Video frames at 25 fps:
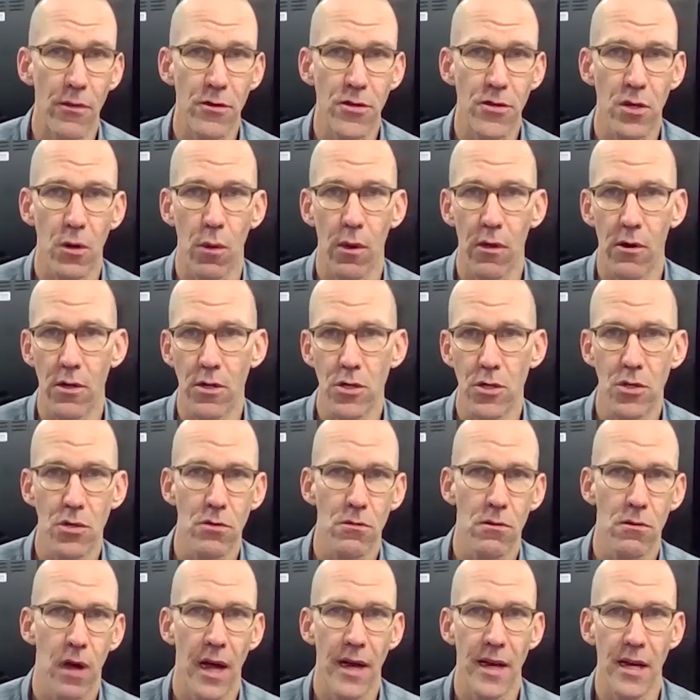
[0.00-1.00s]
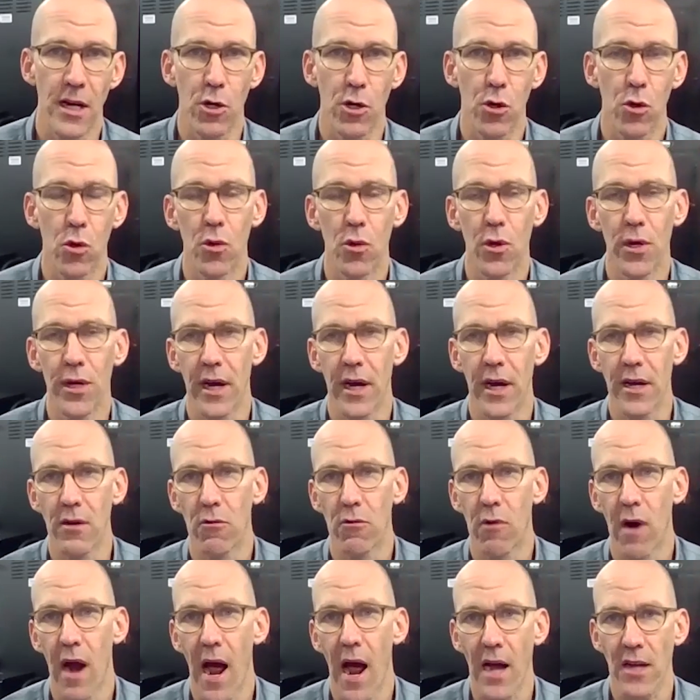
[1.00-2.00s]
So whether it's I need cooling, I need
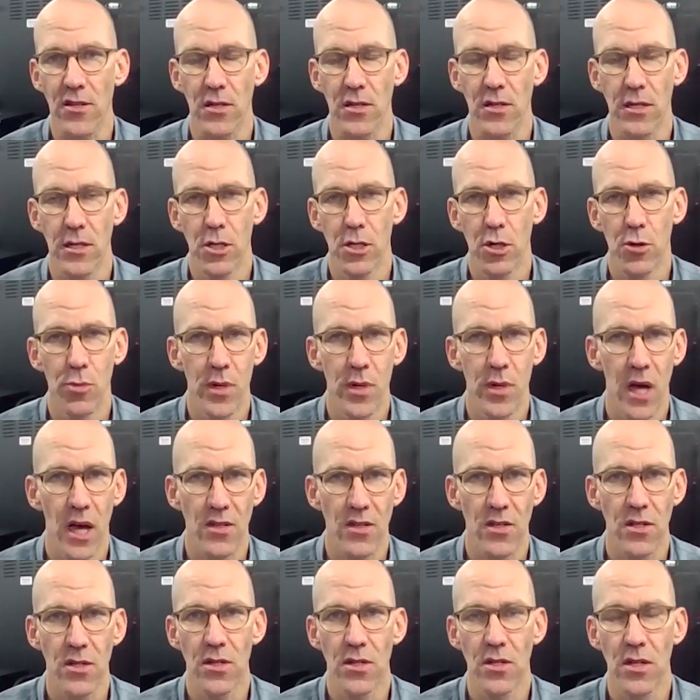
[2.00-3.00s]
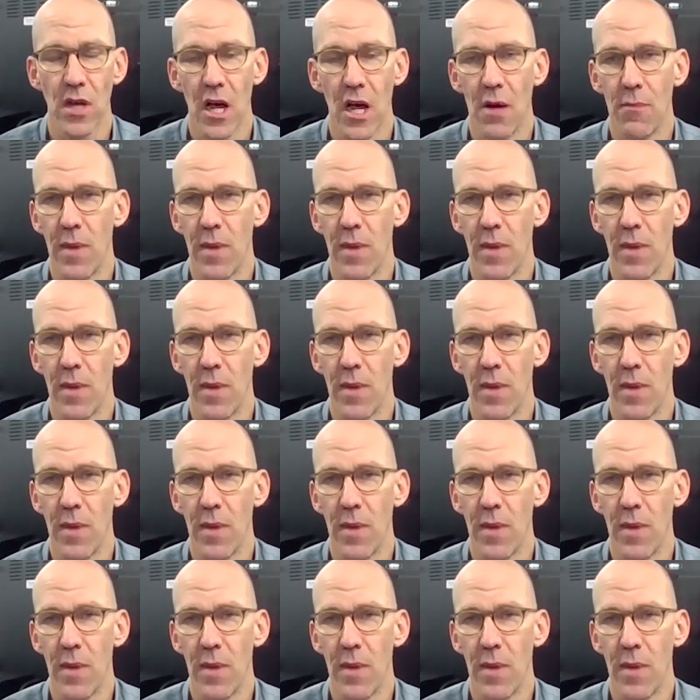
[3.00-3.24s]
racks, I need UPSs,